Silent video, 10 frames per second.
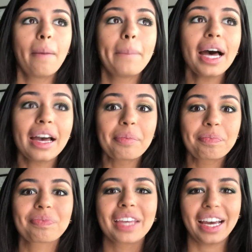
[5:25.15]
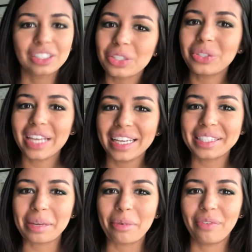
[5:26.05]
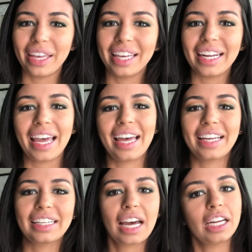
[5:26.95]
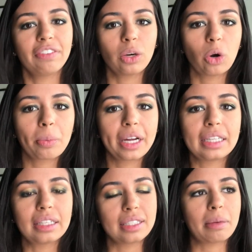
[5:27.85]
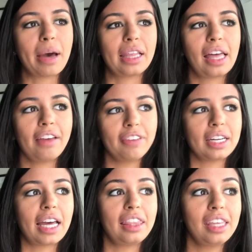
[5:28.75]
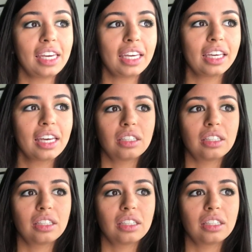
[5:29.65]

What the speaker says: But I do take some of it and kind of incorporate it into my life. And I think